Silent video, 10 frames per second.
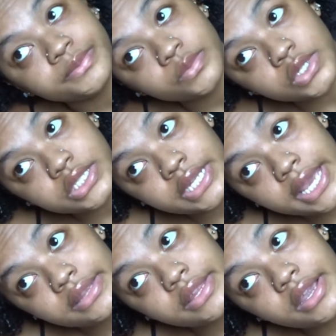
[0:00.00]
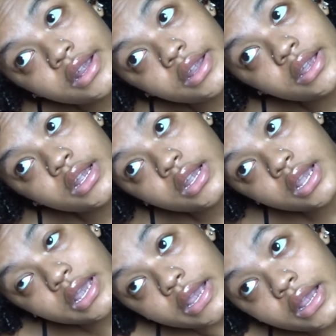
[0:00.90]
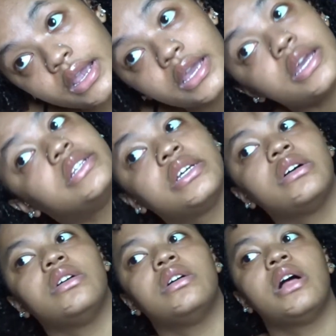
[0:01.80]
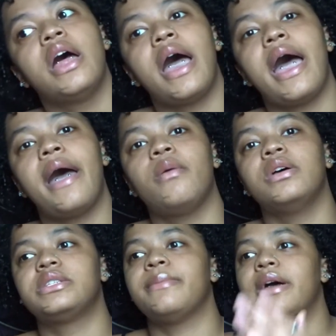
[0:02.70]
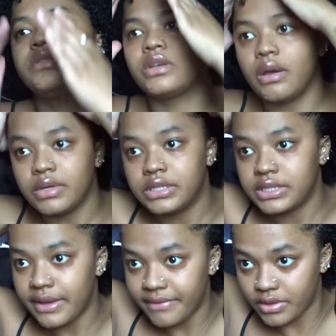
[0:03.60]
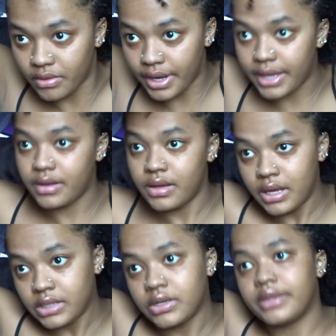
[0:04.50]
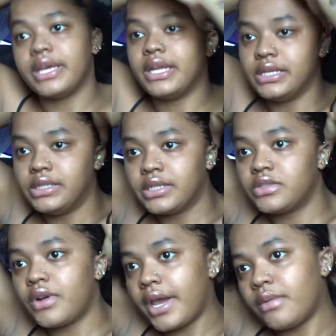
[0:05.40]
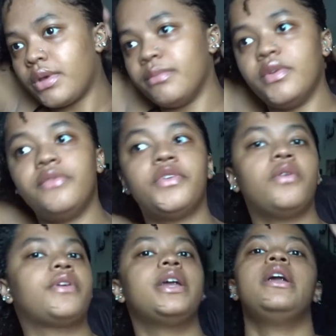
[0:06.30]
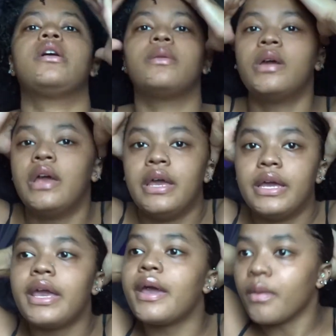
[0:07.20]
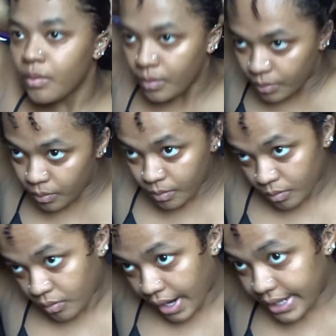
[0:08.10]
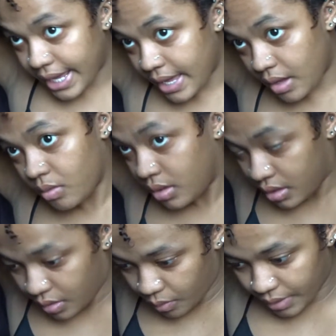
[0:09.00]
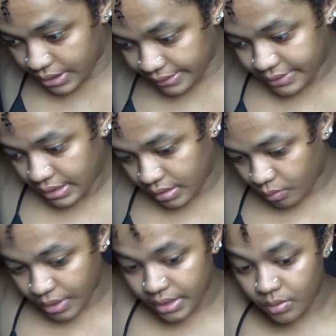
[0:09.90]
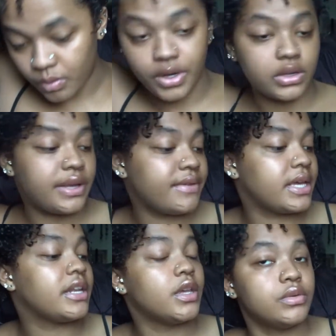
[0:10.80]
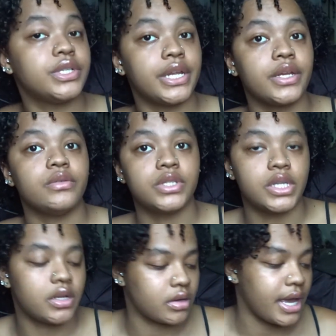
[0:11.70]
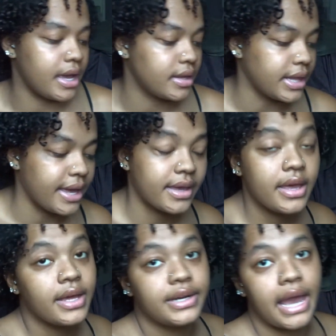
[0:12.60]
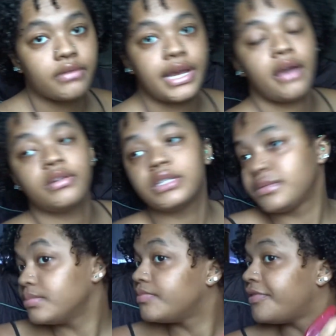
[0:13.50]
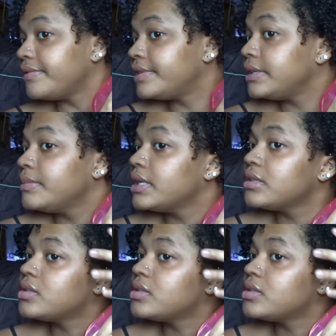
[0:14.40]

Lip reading: we stayed there until I was about to go into 7th grade. So at the end of 6th grade, we moved over here, and right now we're living in Houston, okay? Like, downtown is 15 minutes